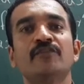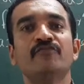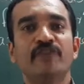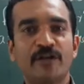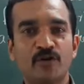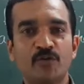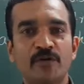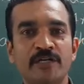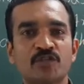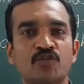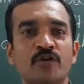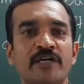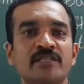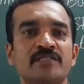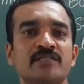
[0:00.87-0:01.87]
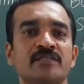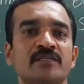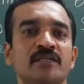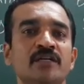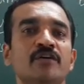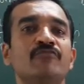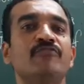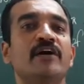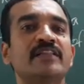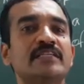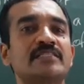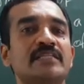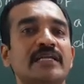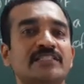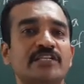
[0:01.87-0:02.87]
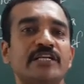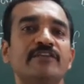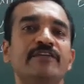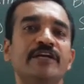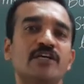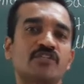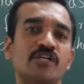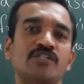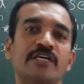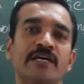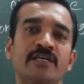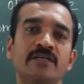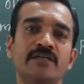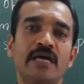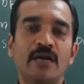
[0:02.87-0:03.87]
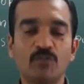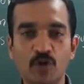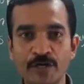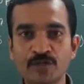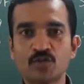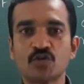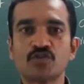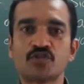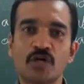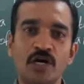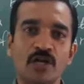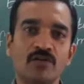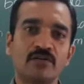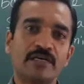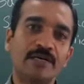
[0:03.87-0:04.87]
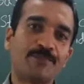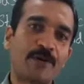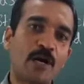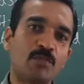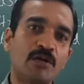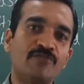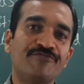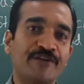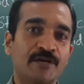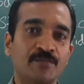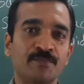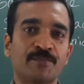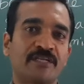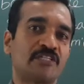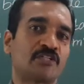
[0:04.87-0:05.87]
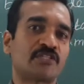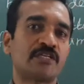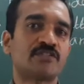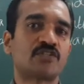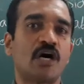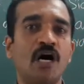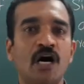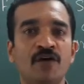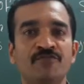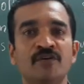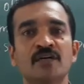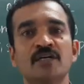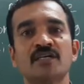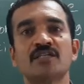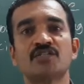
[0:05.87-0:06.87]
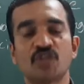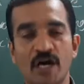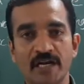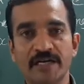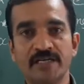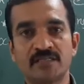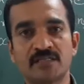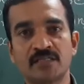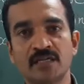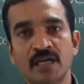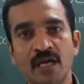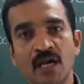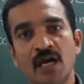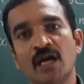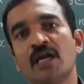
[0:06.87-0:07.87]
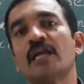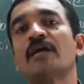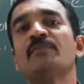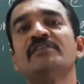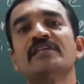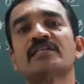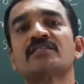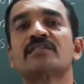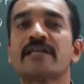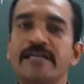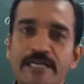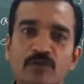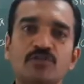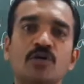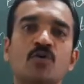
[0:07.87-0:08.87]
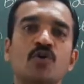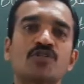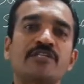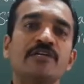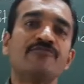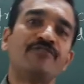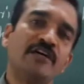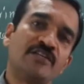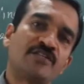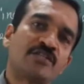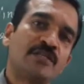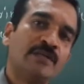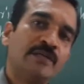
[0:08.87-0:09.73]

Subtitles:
Very good morning, students. For this lecturing video session, I am going to solve a problem from projections of solids. Let me just read out the question first